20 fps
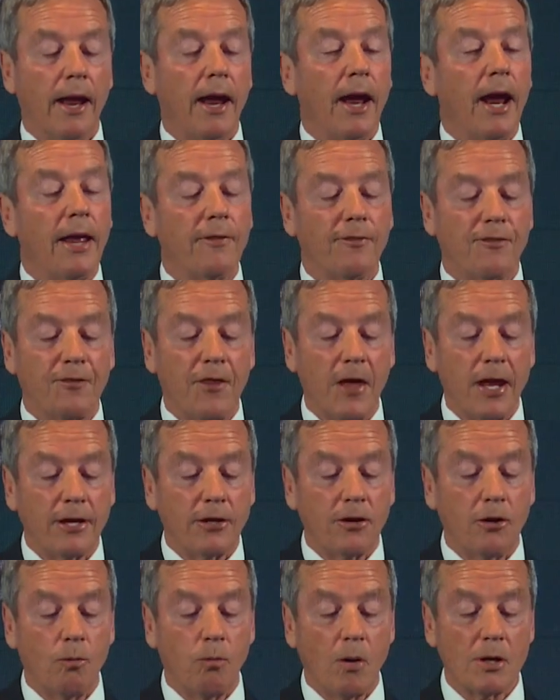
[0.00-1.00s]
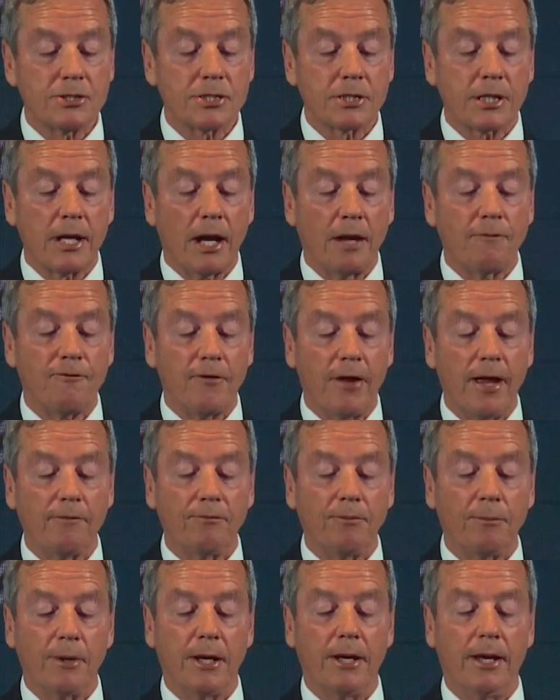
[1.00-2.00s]
And thank you once again for
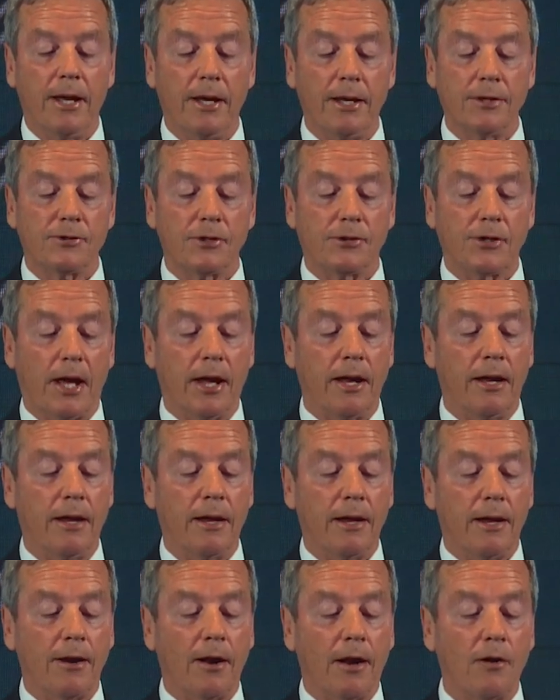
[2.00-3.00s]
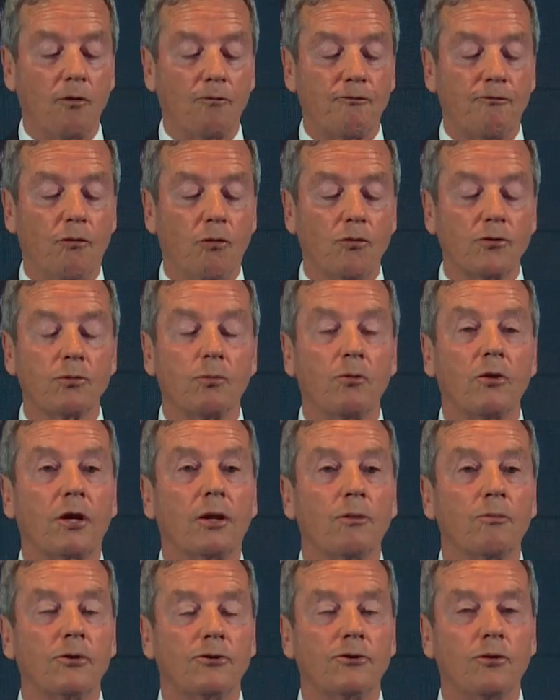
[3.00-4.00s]
having me here today, and I look forward to
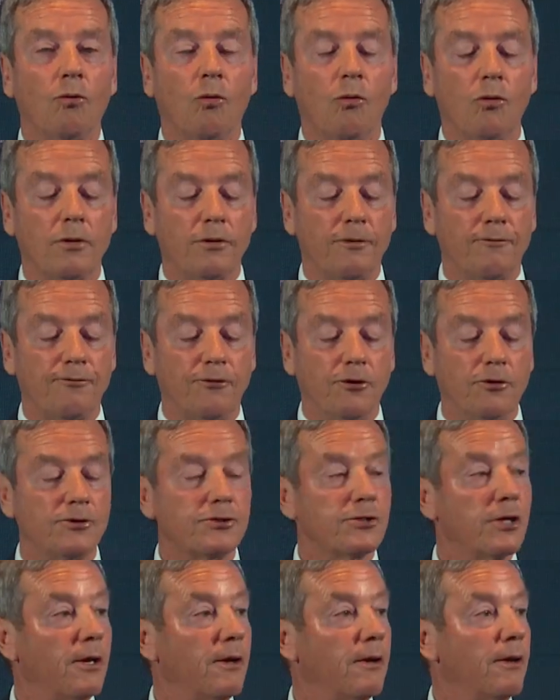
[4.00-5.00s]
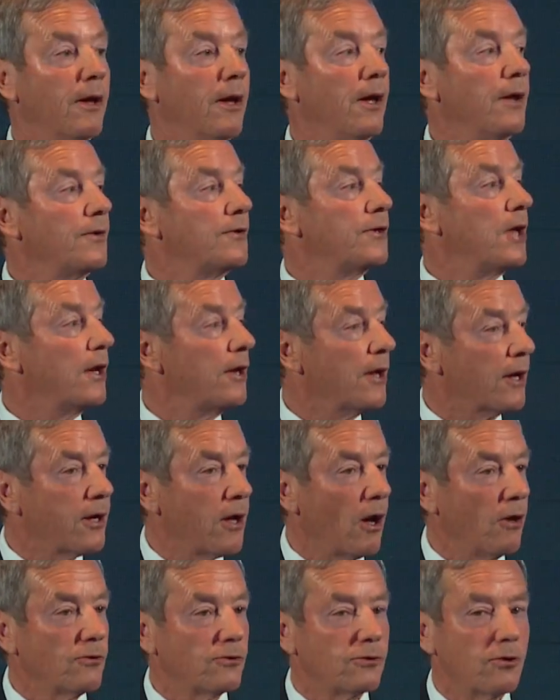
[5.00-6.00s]
working with you all in the future. Tēnā
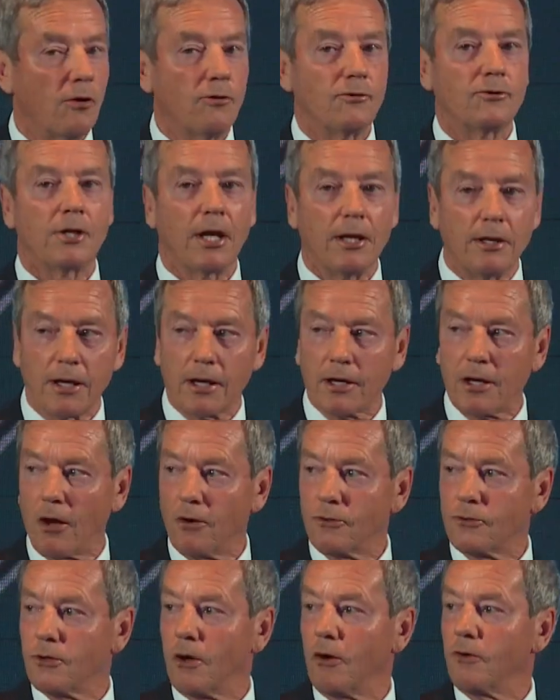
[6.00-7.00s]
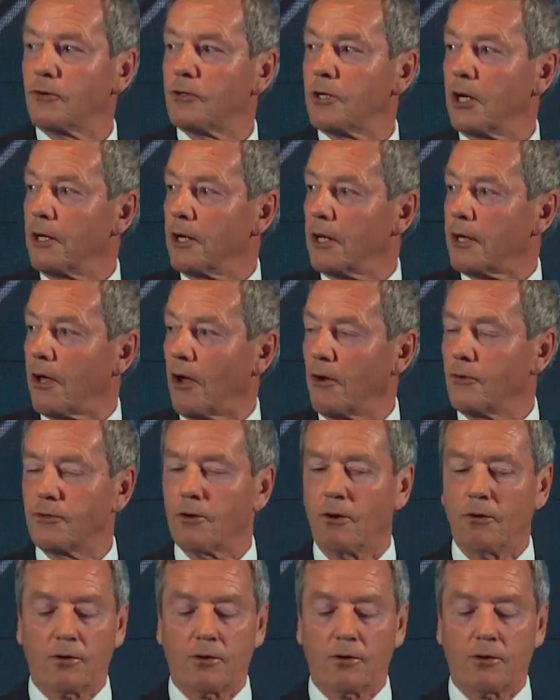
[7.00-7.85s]
koutou, tēnā koutou, tēnā koutou